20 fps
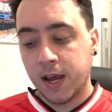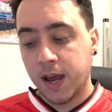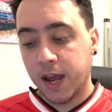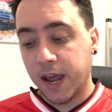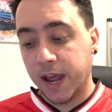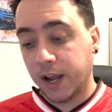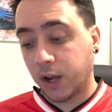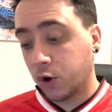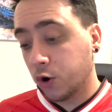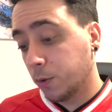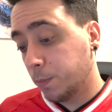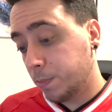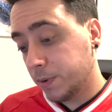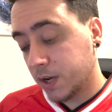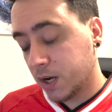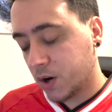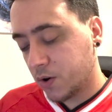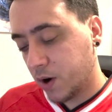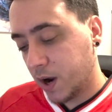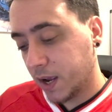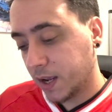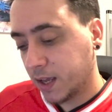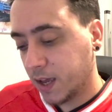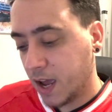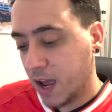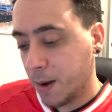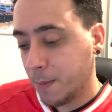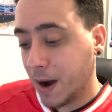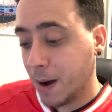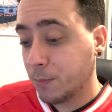It could be a great
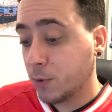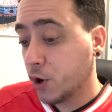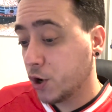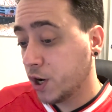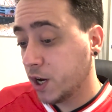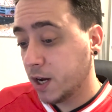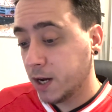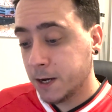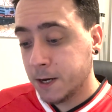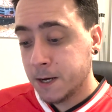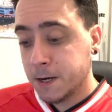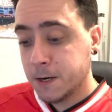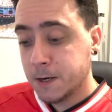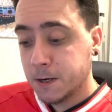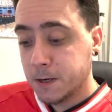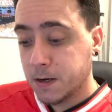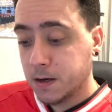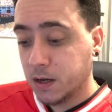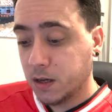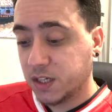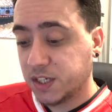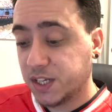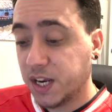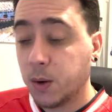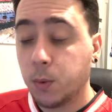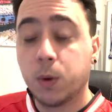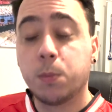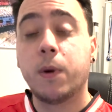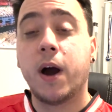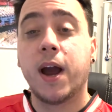game. I'm going to
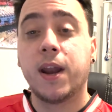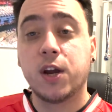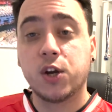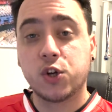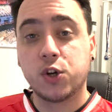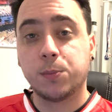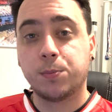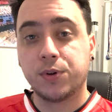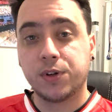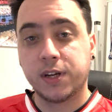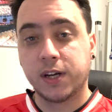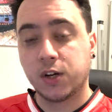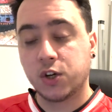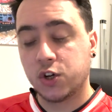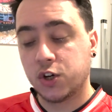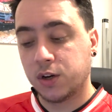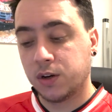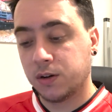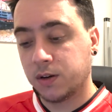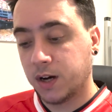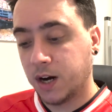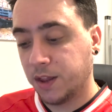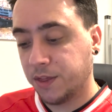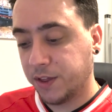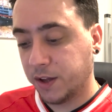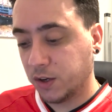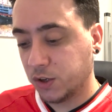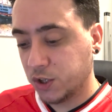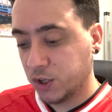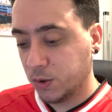stick with my initial prediction. I
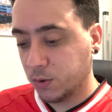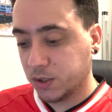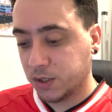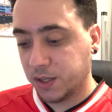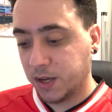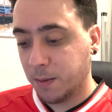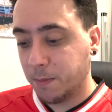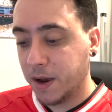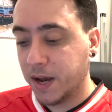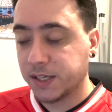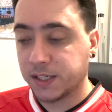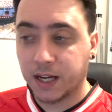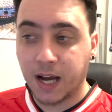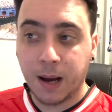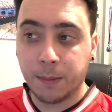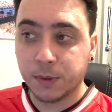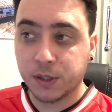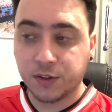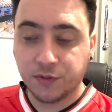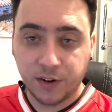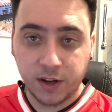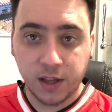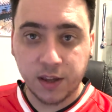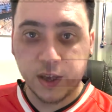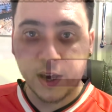think due to the amazing atmosphere